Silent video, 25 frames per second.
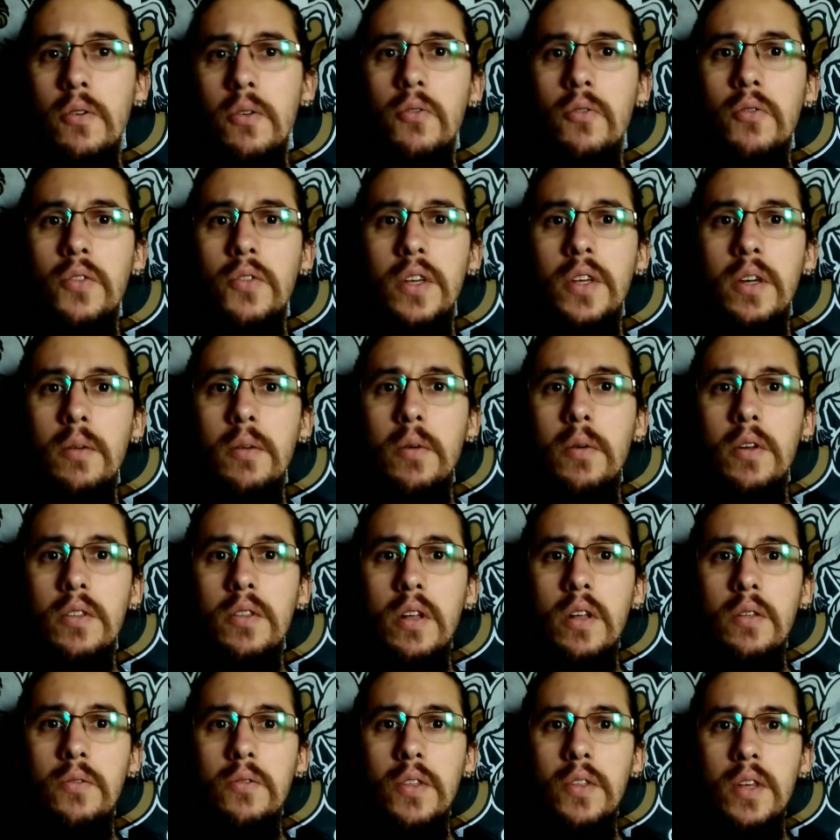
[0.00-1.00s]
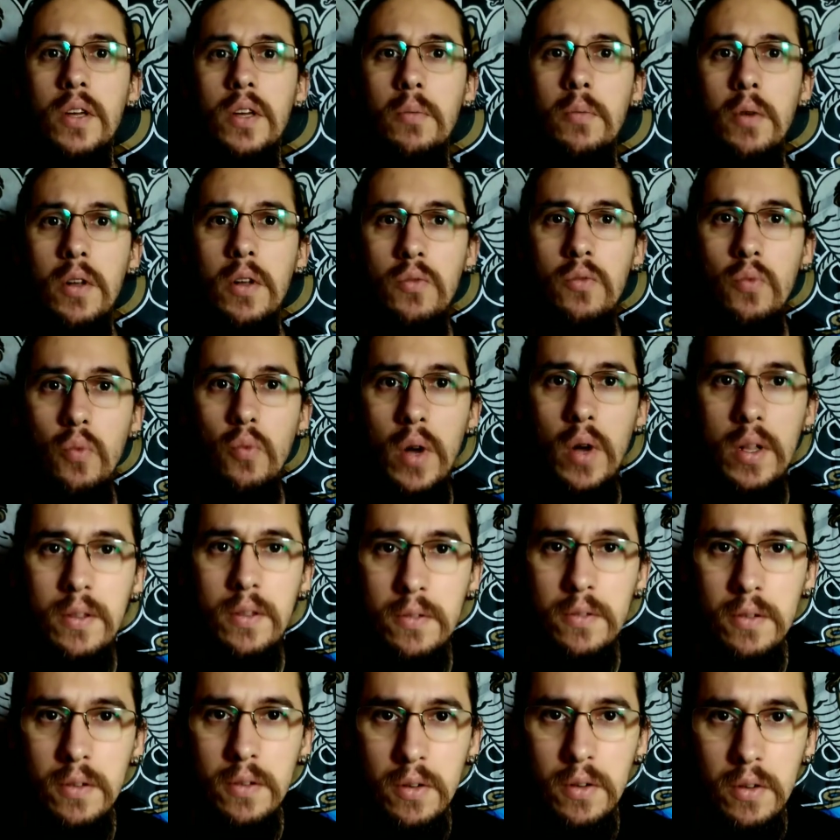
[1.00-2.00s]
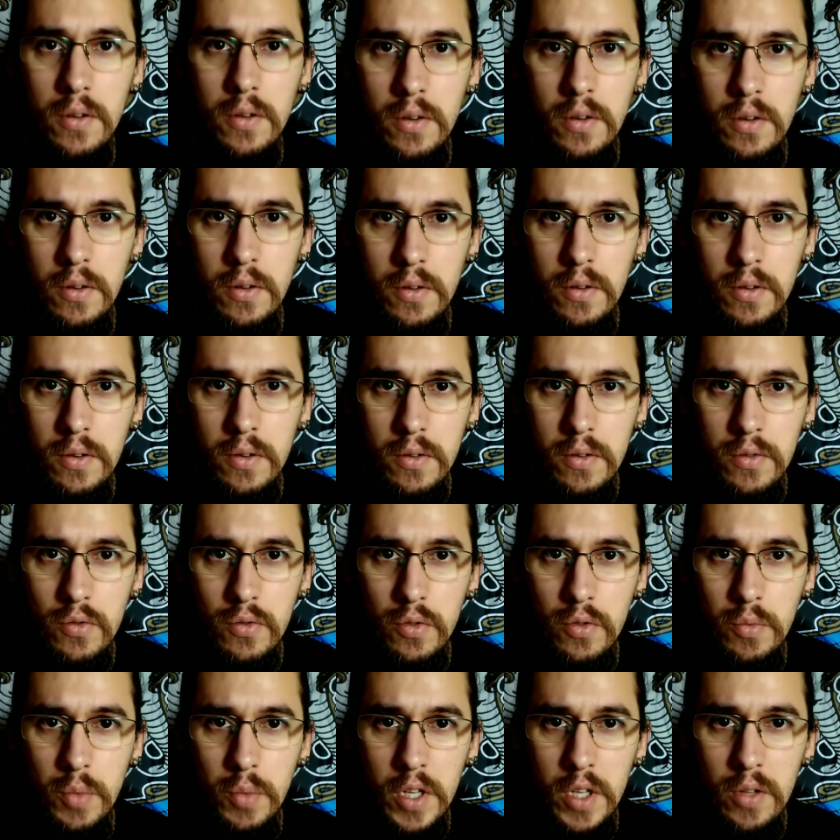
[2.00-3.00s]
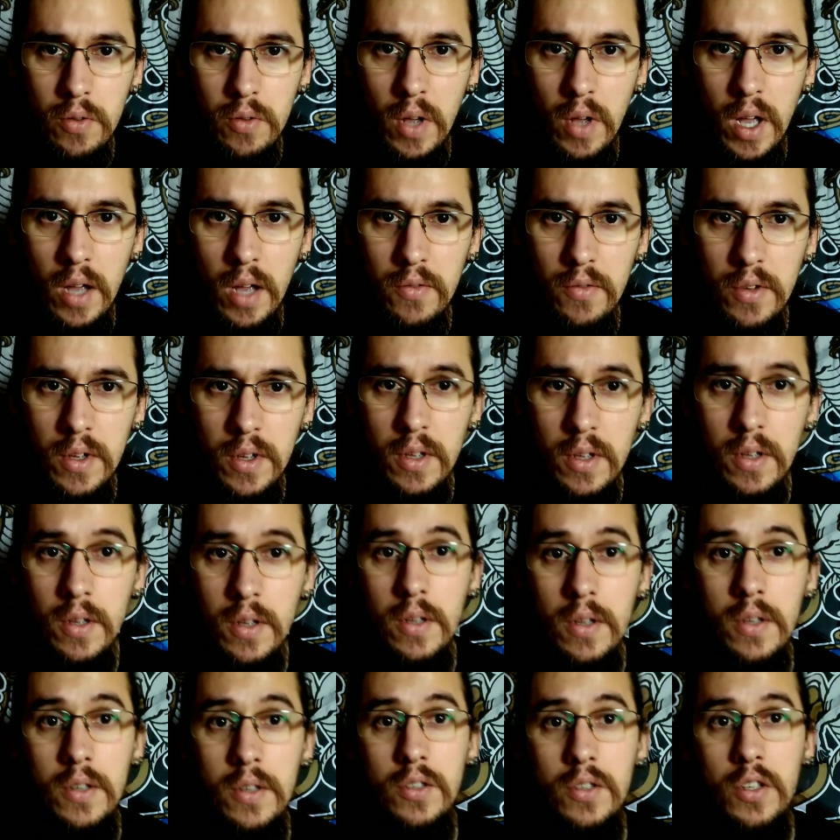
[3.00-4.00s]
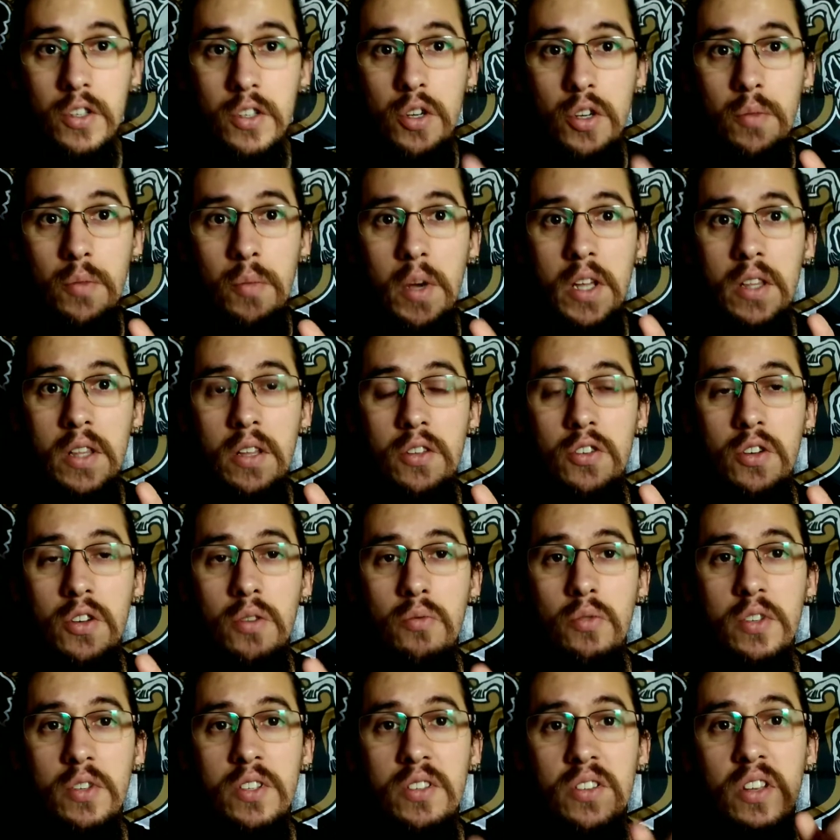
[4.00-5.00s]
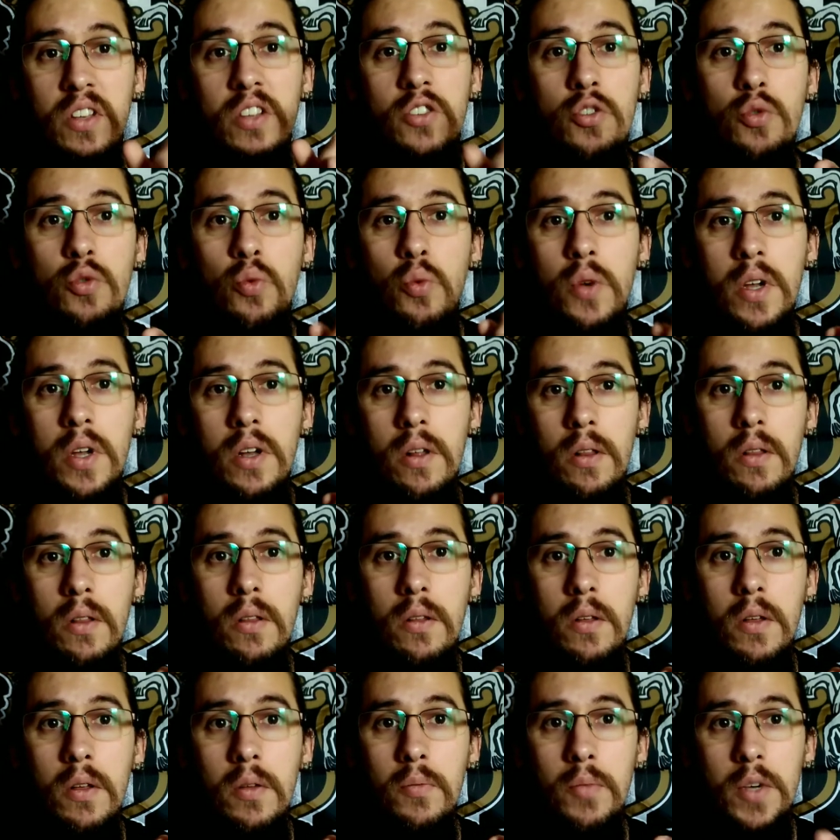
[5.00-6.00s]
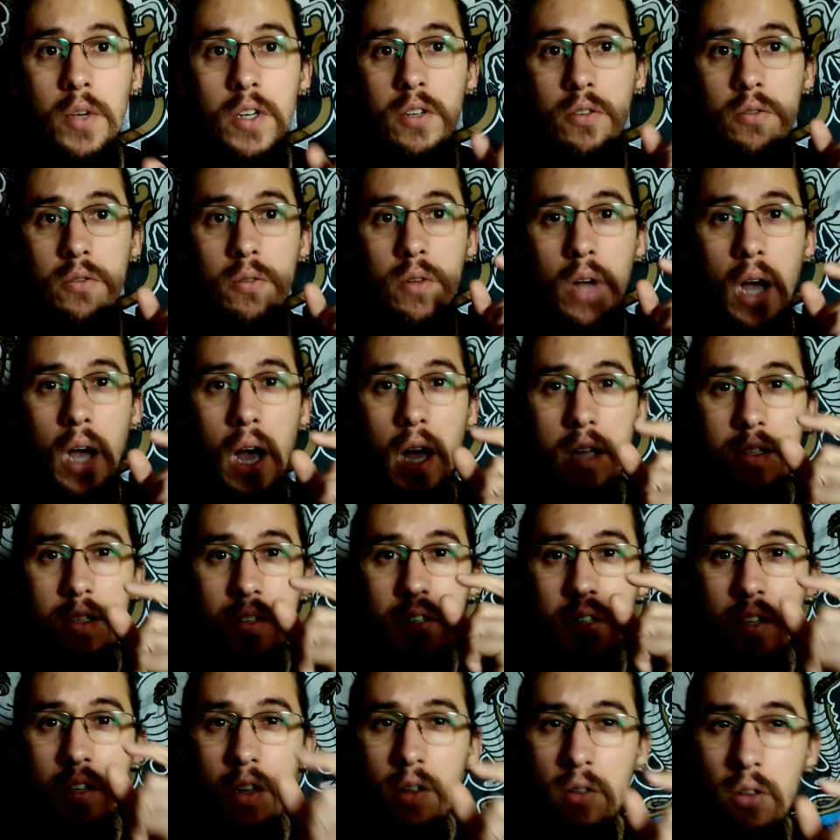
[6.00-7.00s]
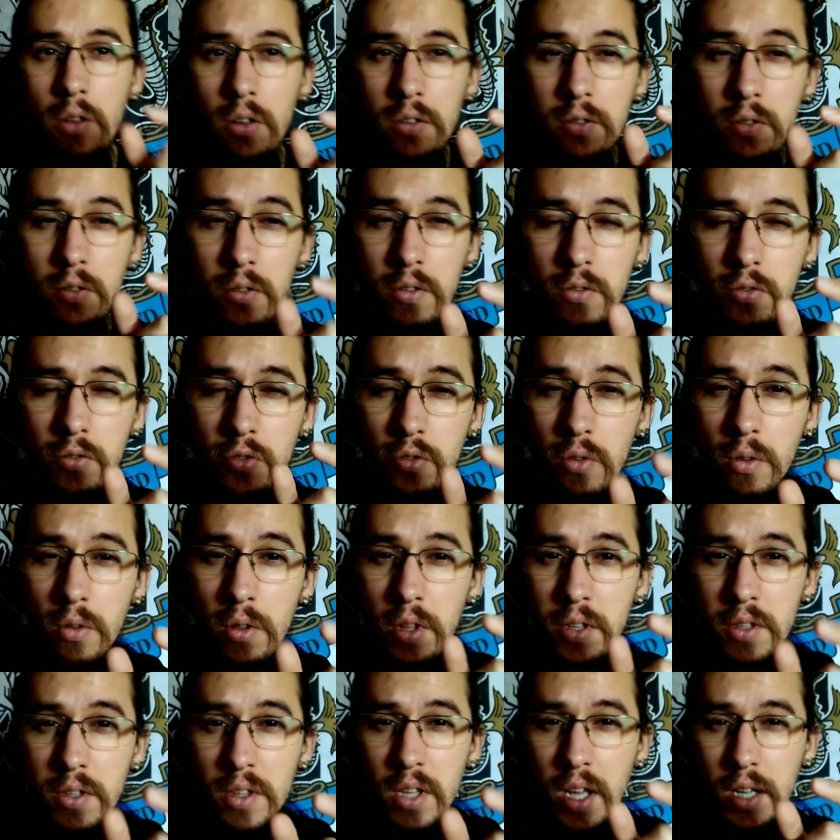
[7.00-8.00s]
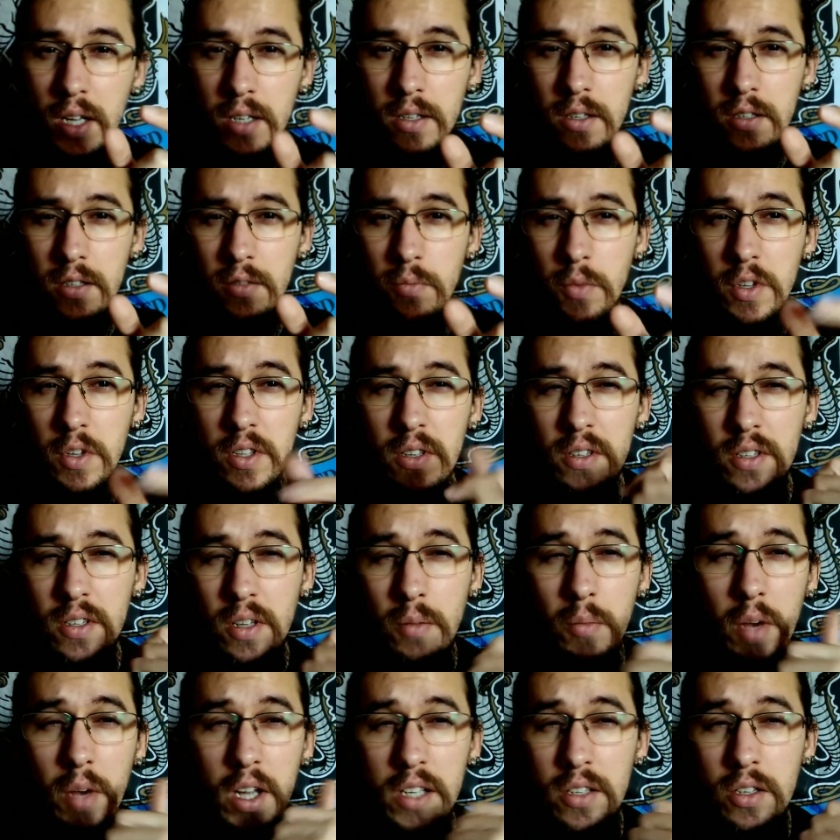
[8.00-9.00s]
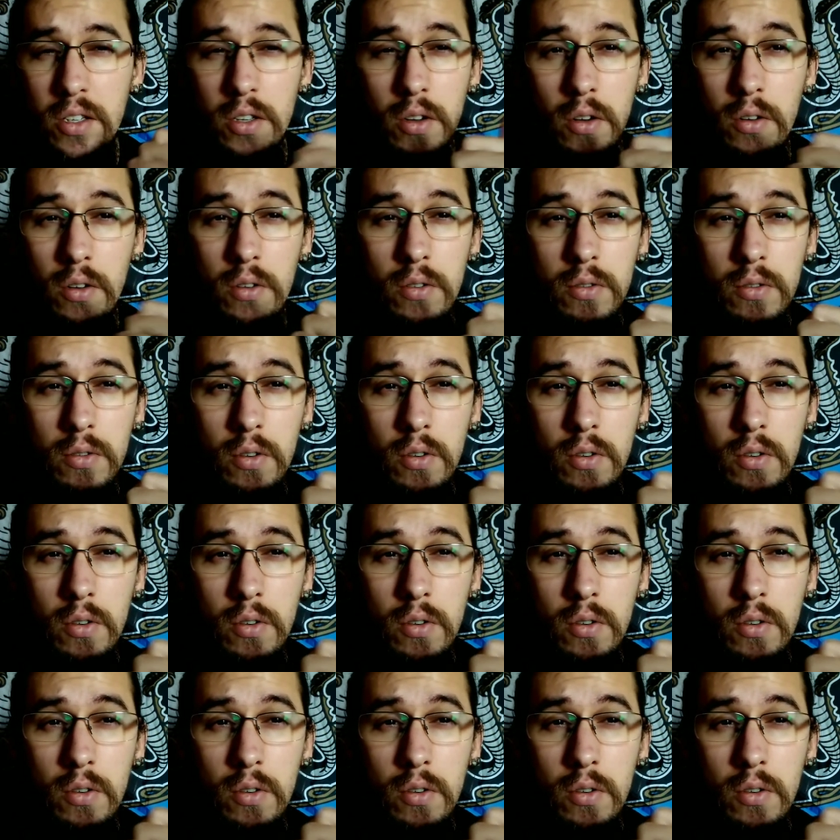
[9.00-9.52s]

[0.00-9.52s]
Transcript: Think about that. Think about what uh, could be to have such a manager with such will because I see a lot on Julian Nagelsmann, Samasio on,